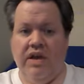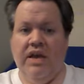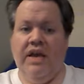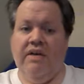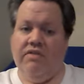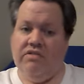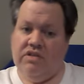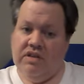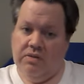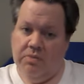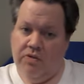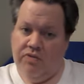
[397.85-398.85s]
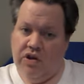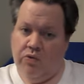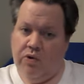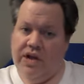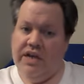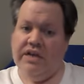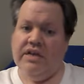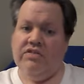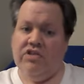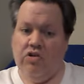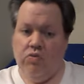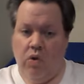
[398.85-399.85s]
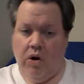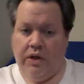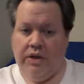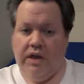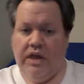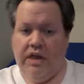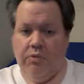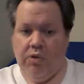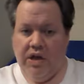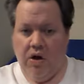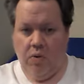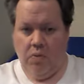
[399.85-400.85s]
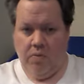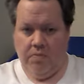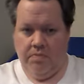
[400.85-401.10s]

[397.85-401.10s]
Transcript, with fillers: If you've seen the movie already, continue on. Here we go.